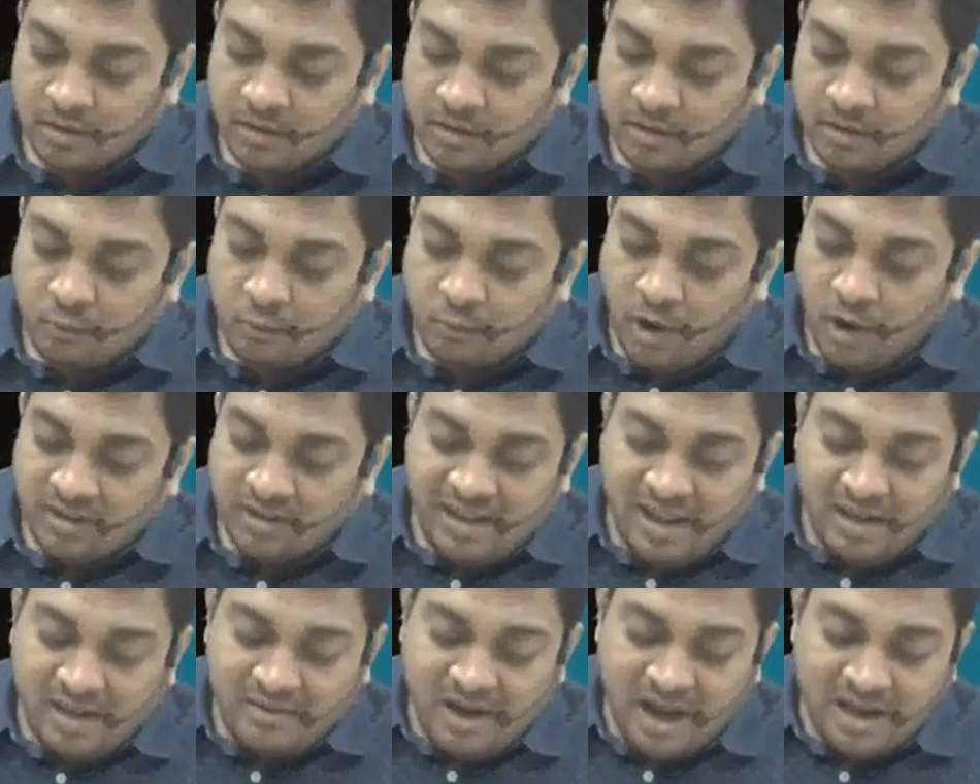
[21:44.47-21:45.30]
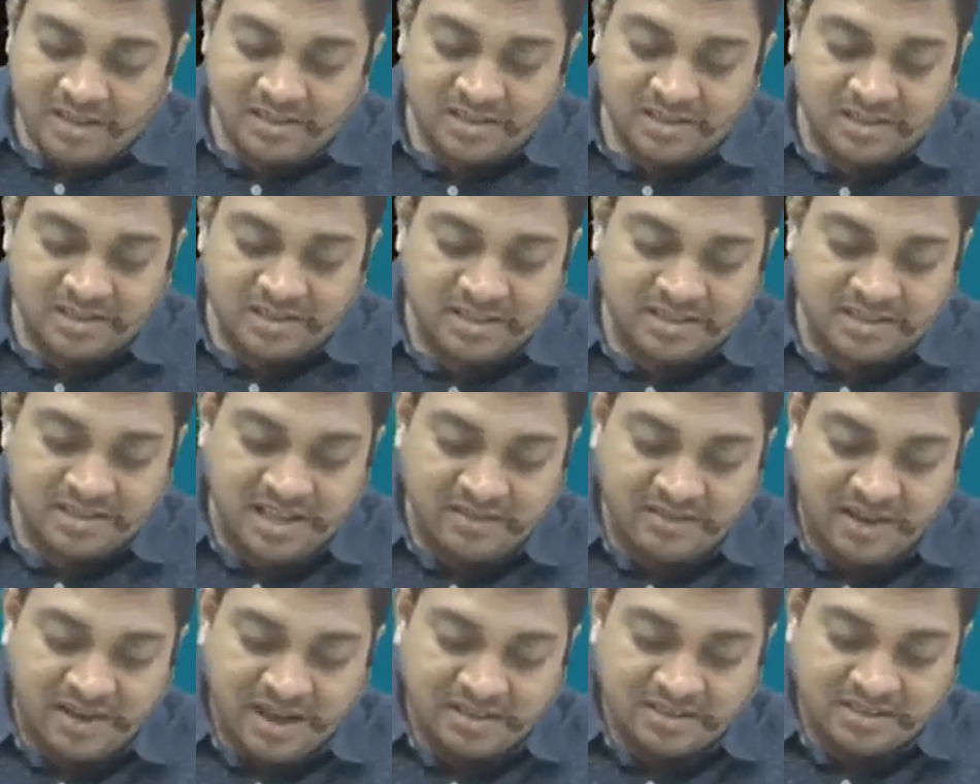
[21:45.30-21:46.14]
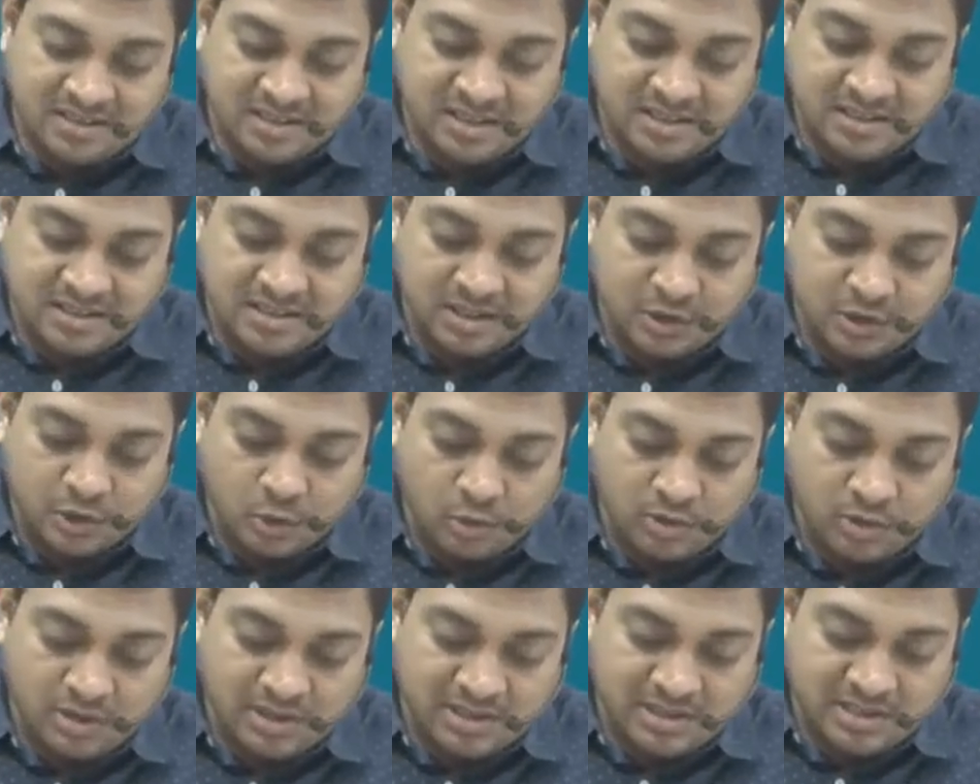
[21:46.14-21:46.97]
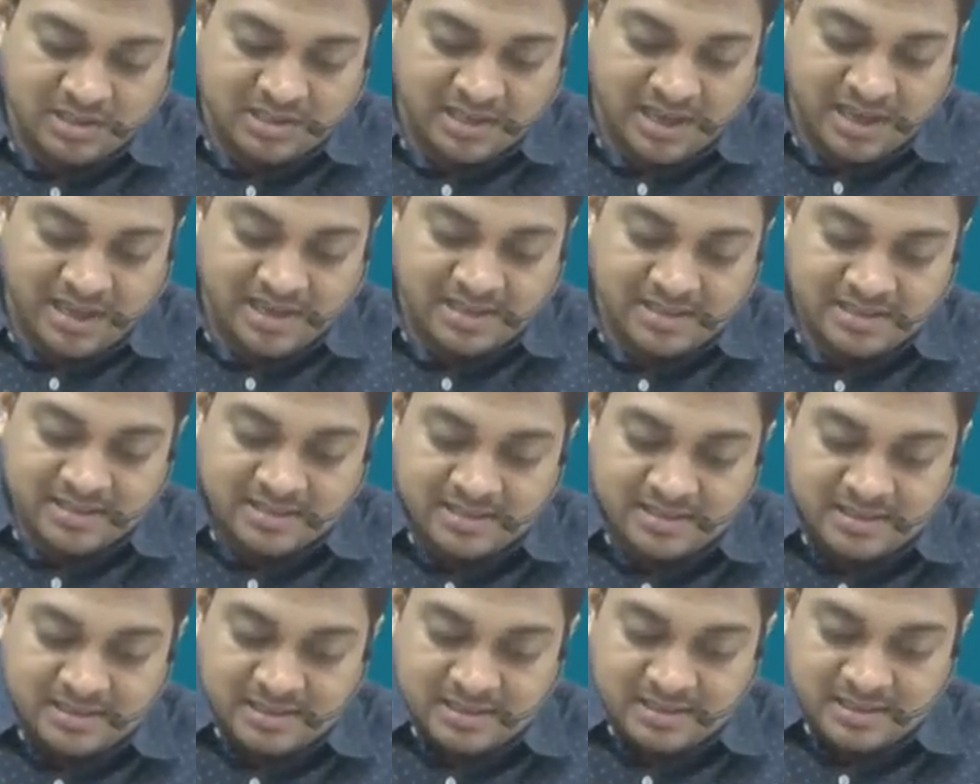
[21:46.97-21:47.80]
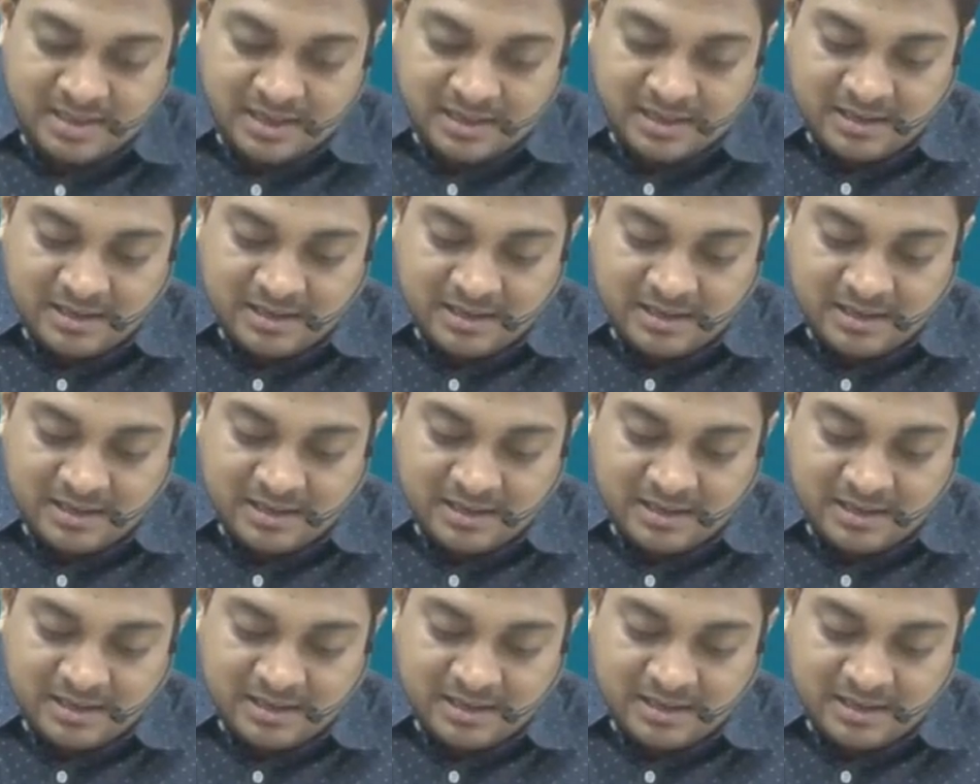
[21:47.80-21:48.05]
what they have asked us, they have asked us the total sales.